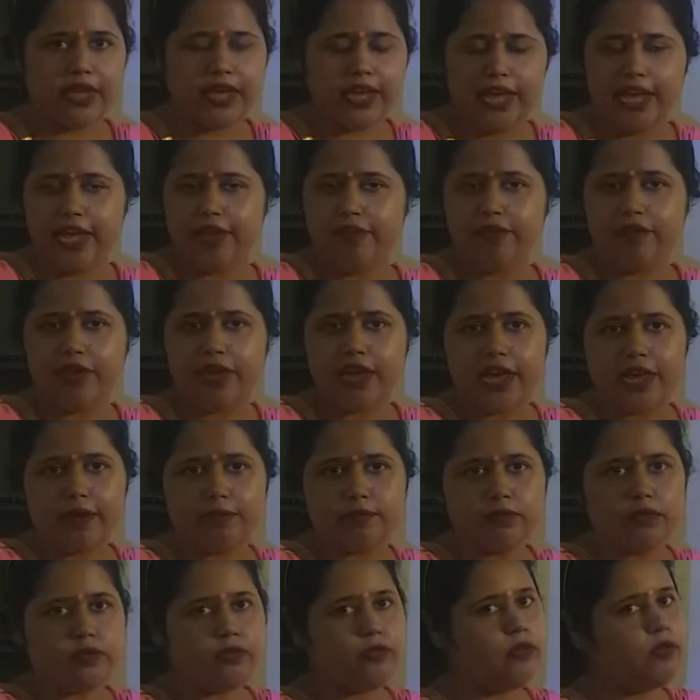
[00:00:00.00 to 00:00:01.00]

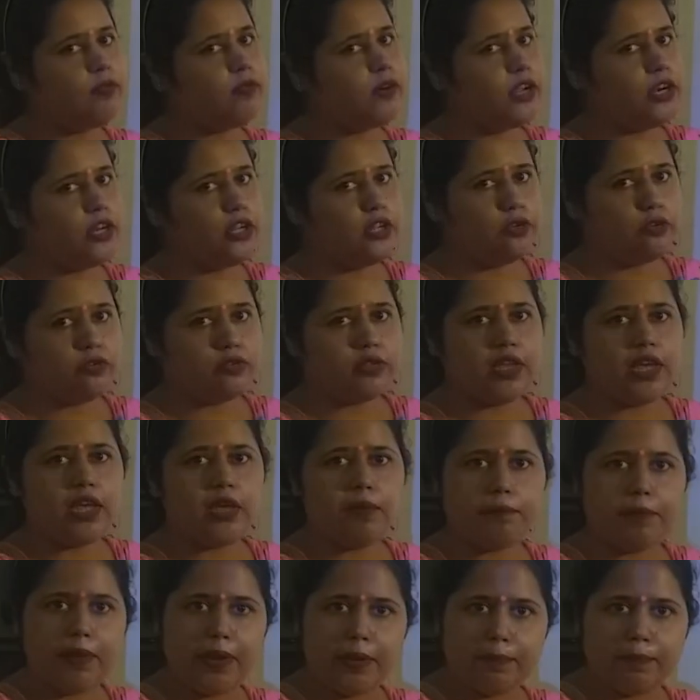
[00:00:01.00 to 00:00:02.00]
EVMs we were
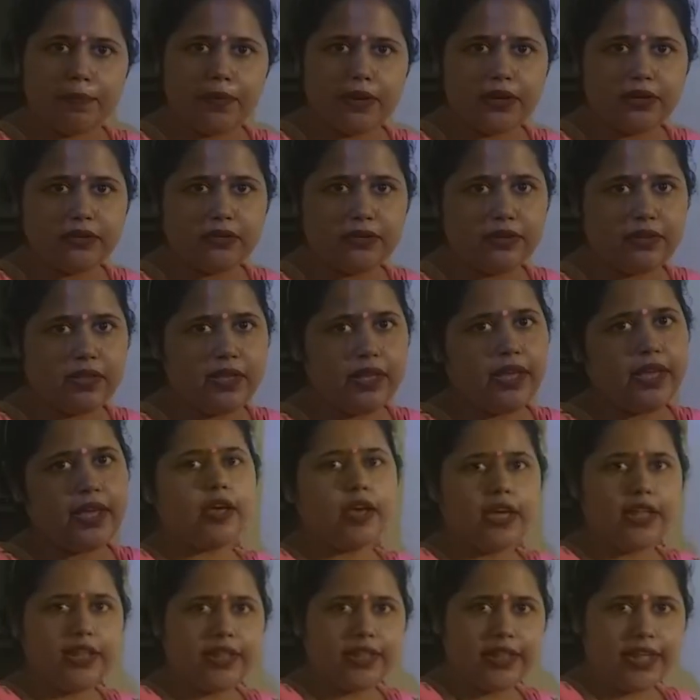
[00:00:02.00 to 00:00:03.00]
using papers.
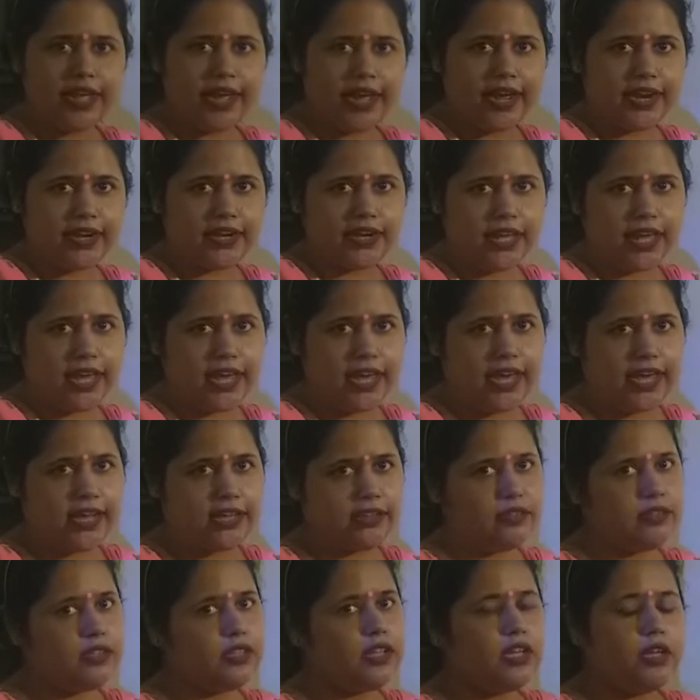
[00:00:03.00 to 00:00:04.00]
In that
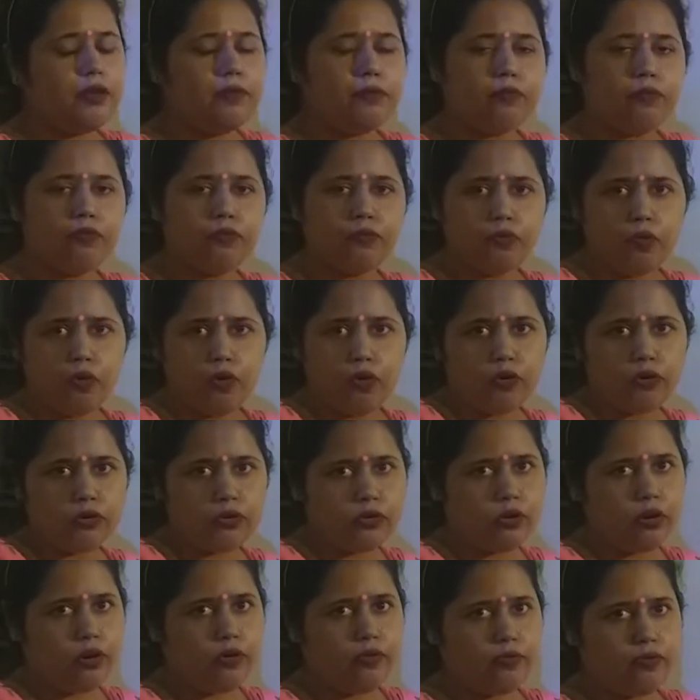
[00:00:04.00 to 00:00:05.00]
case,
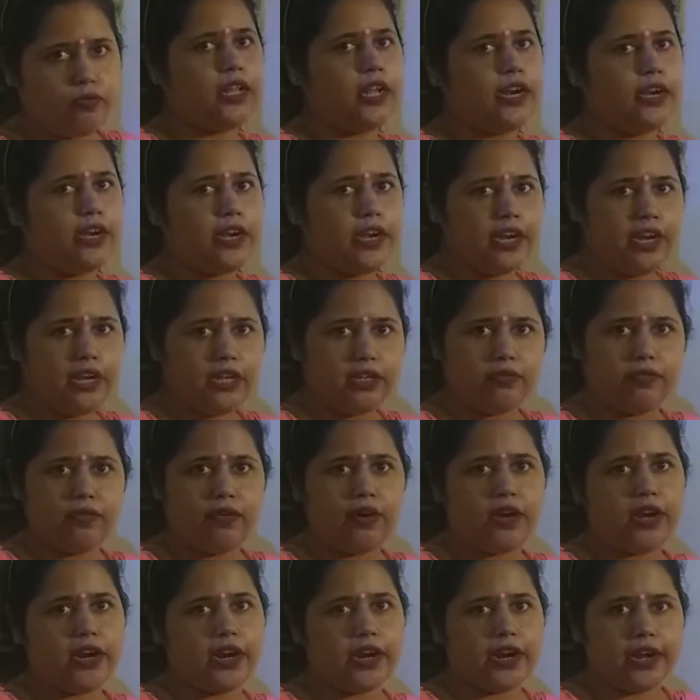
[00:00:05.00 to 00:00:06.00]
most of the trees
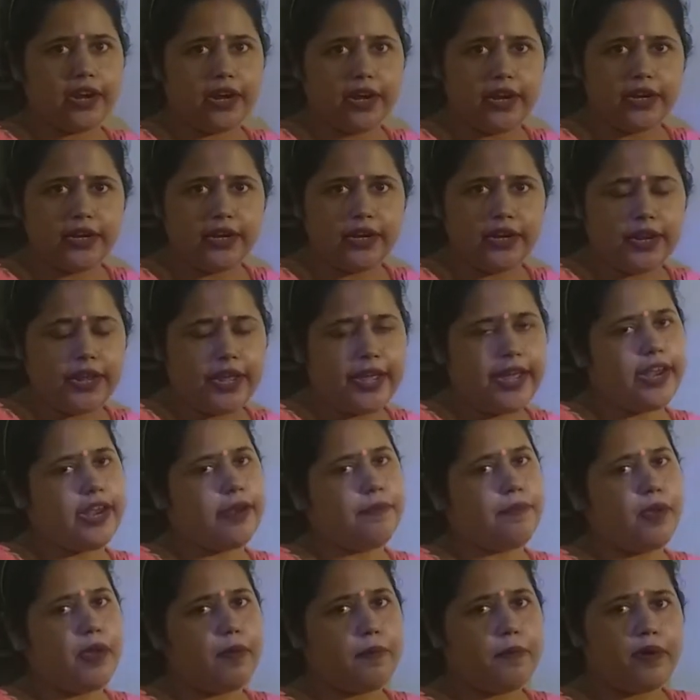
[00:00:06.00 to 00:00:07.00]
were cut
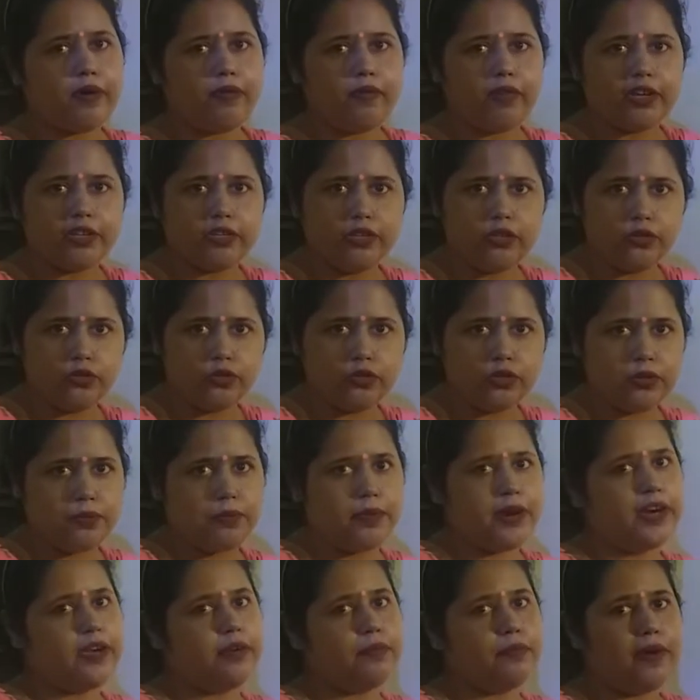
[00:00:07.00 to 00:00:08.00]
and paper was used,
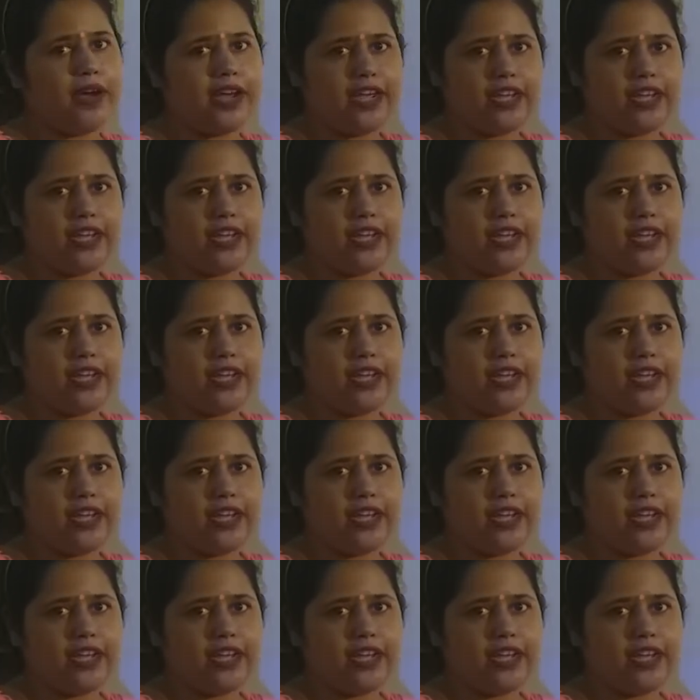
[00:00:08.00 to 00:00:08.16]
but by